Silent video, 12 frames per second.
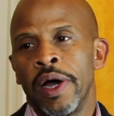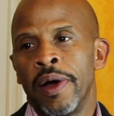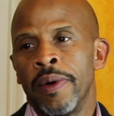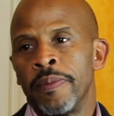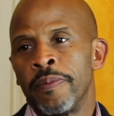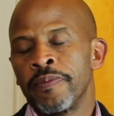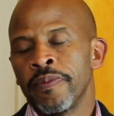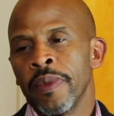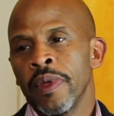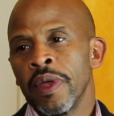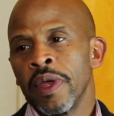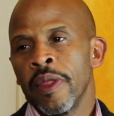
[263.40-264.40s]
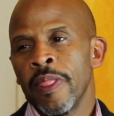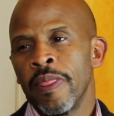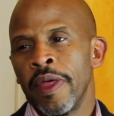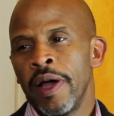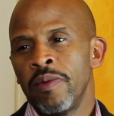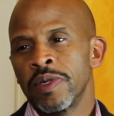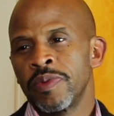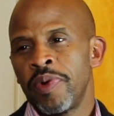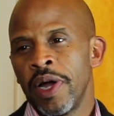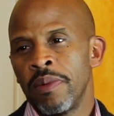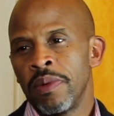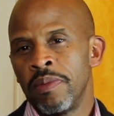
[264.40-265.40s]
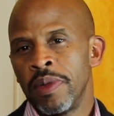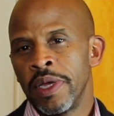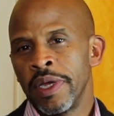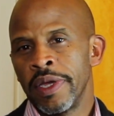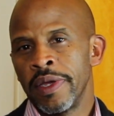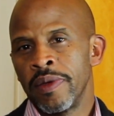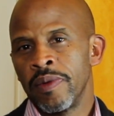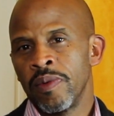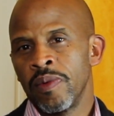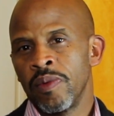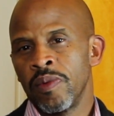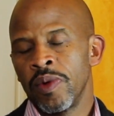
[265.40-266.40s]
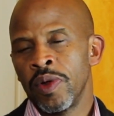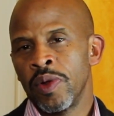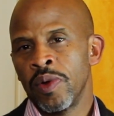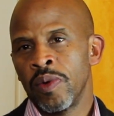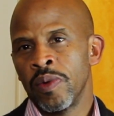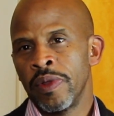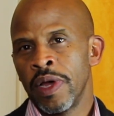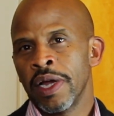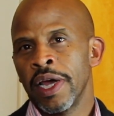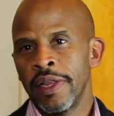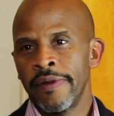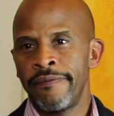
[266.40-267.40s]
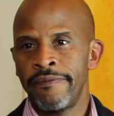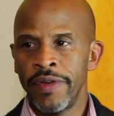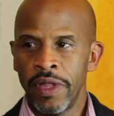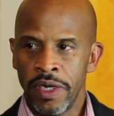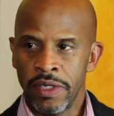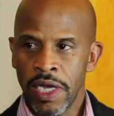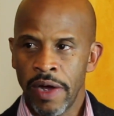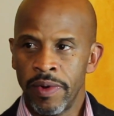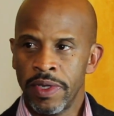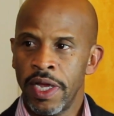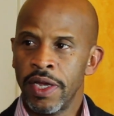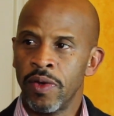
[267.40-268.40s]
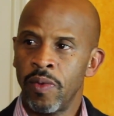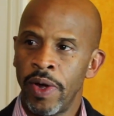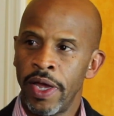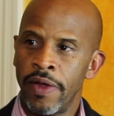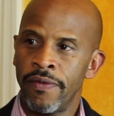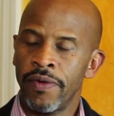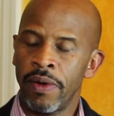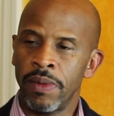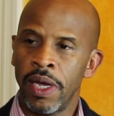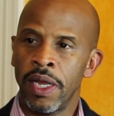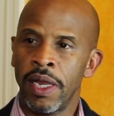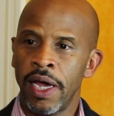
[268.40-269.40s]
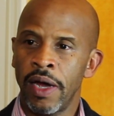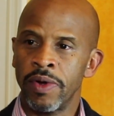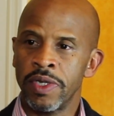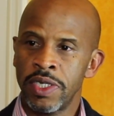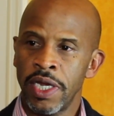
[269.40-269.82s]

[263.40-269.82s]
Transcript: Um, that was probably you know the kind of feelings I would take away from that and how it